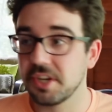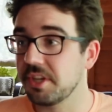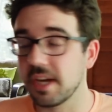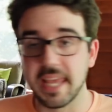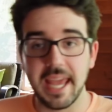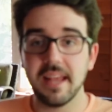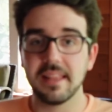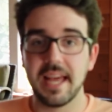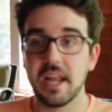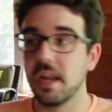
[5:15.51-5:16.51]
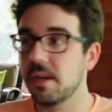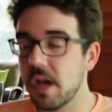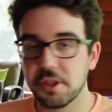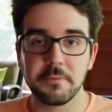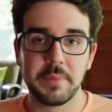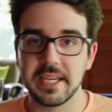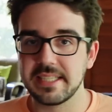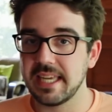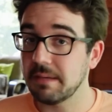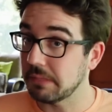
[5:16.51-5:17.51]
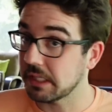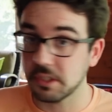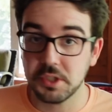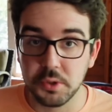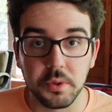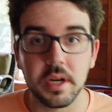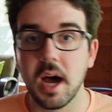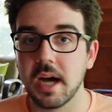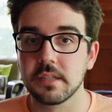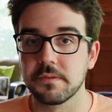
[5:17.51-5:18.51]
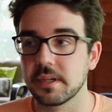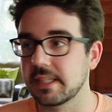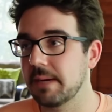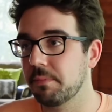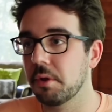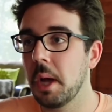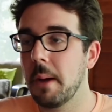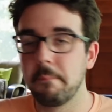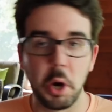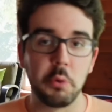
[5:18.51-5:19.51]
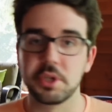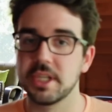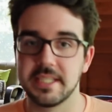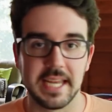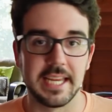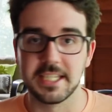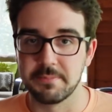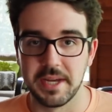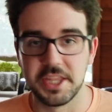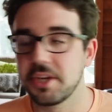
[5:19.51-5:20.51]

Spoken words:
You can't let another big team like a Stewart Haas, for example, poach Zane Smith.